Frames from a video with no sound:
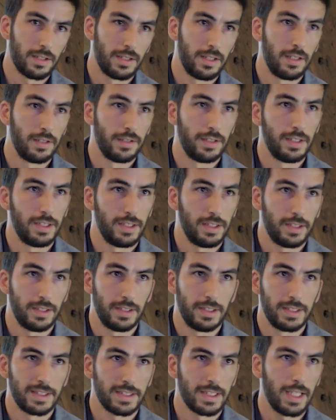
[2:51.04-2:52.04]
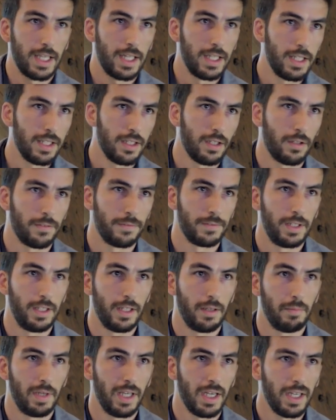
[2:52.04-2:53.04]
the scanning of
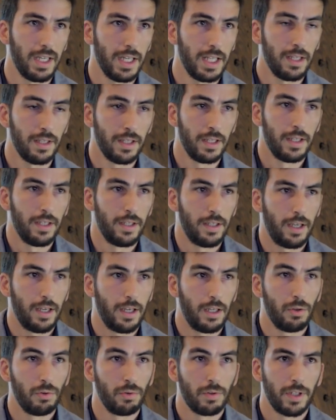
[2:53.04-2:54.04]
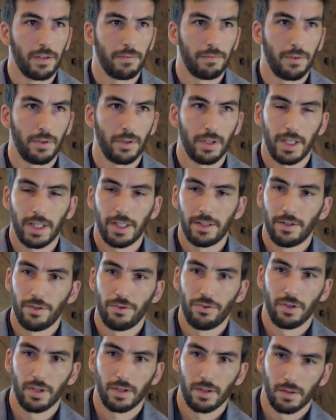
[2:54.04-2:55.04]
the mRNA looking for
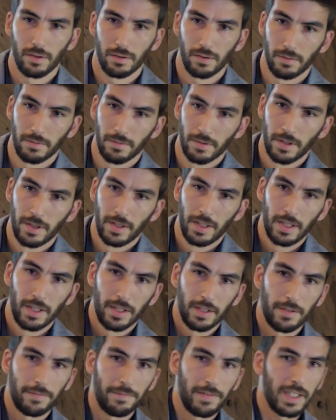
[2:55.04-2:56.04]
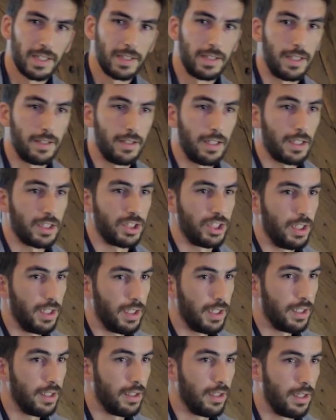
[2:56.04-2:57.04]
ATG codon. The fact that
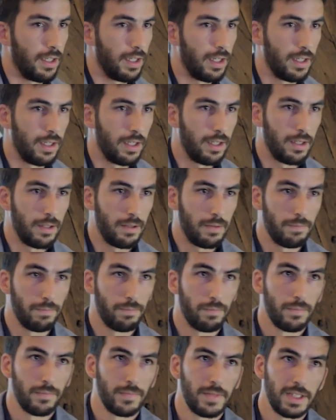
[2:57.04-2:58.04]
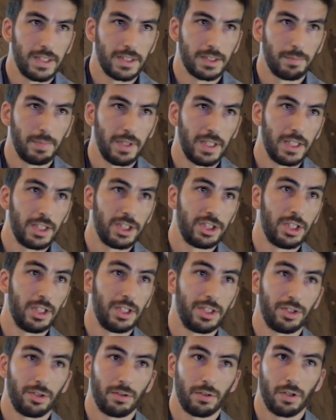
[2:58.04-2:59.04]
actually this
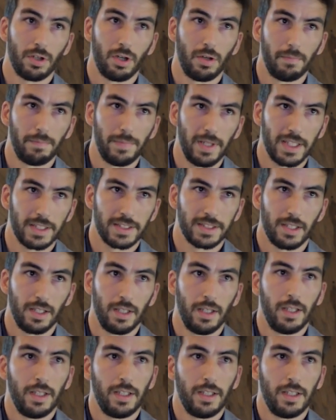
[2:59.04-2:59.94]
pre-initiation complex